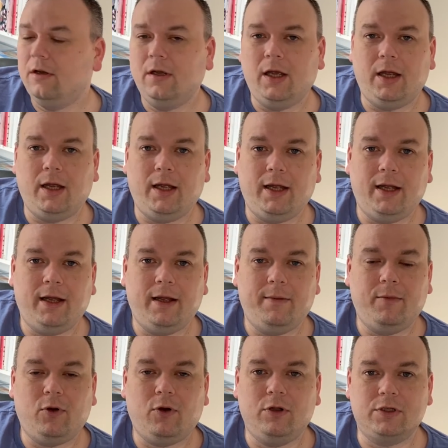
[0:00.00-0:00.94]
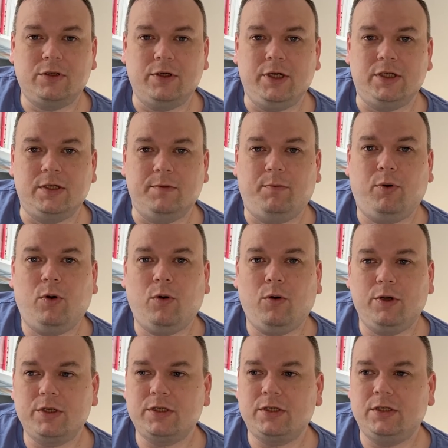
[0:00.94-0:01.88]
Also, you're
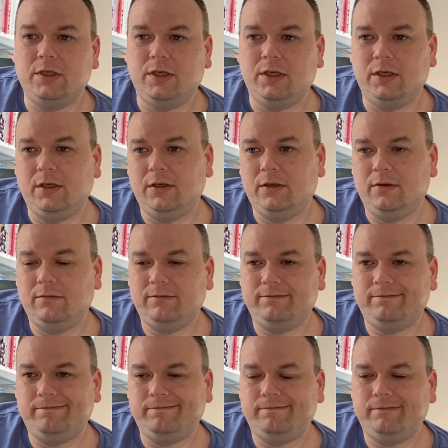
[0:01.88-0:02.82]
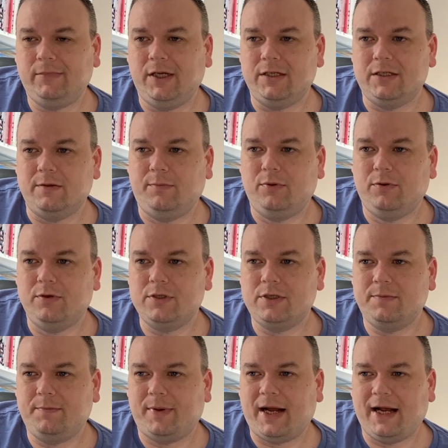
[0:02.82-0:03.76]
supposed to
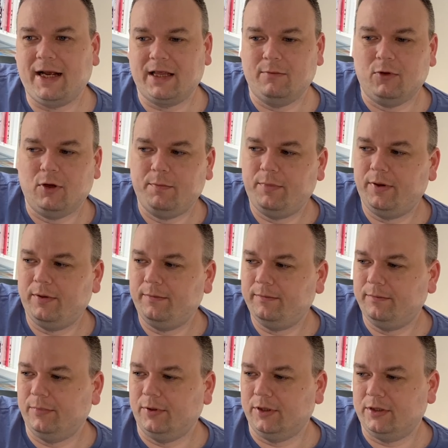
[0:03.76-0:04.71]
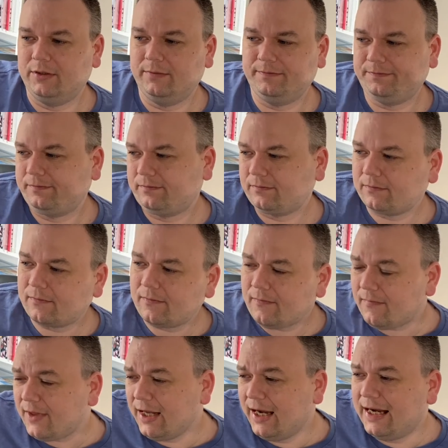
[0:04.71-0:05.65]
bag them up, but
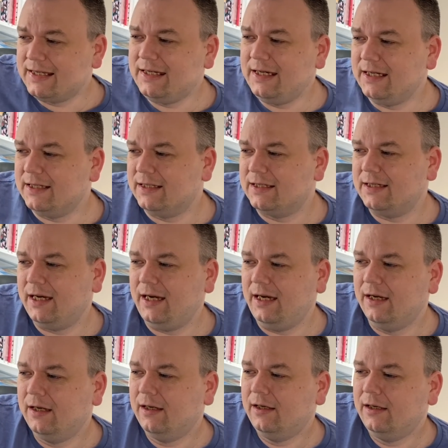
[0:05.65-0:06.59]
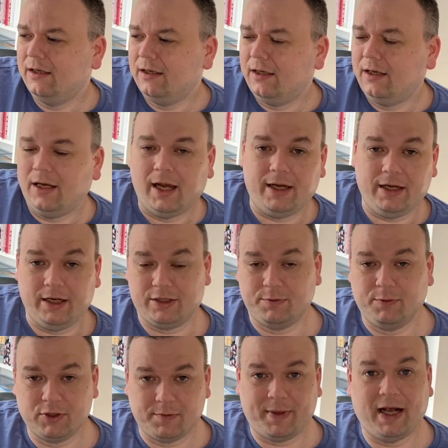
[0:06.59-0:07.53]
as you can see, you're
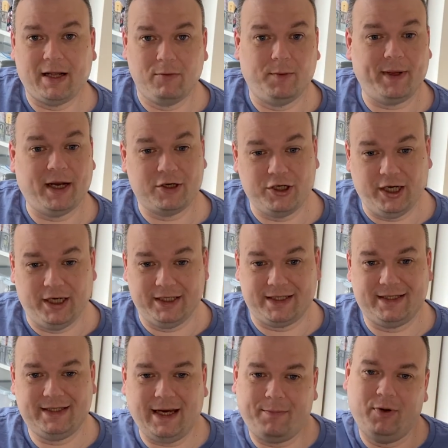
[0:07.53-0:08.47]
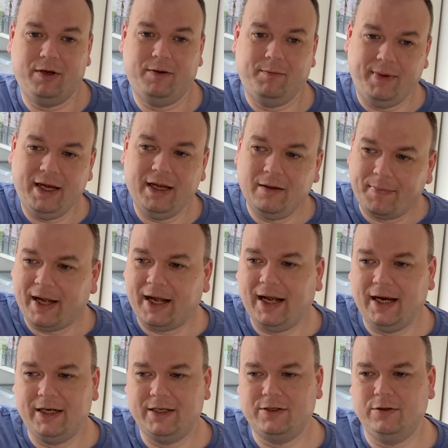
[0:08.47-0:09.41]
supposed to bag them up actually in separate mail
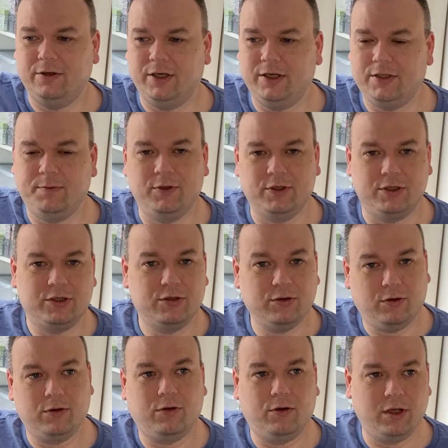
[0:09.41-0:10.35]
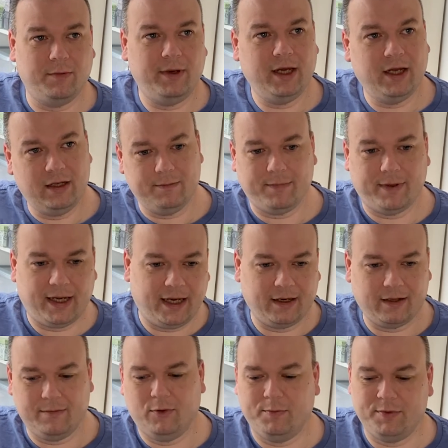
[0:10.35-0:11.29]
bags. So you're supposed to sort all your mail and
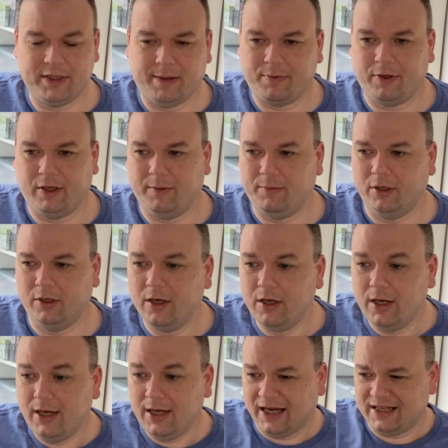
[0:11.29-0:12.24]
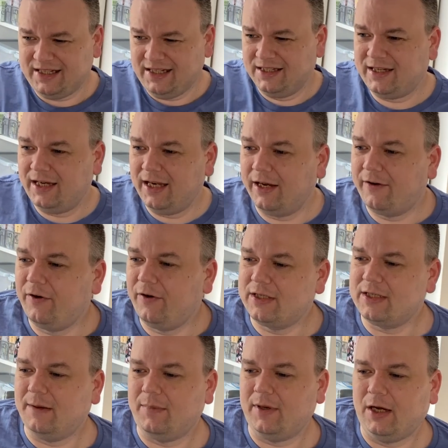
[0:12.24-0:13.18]
bag them up separately. But as you can see, like for
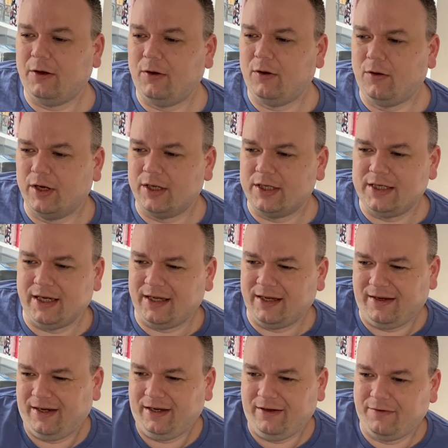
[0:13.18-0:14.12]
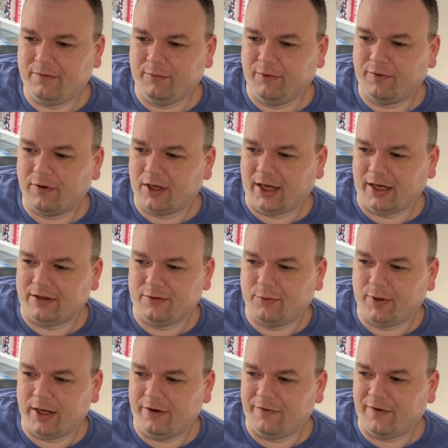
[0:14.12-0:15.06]
example, our orders here, we've got
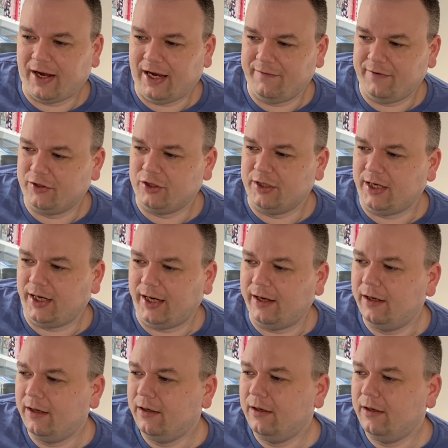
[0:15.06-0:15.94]
like 25-ish a day.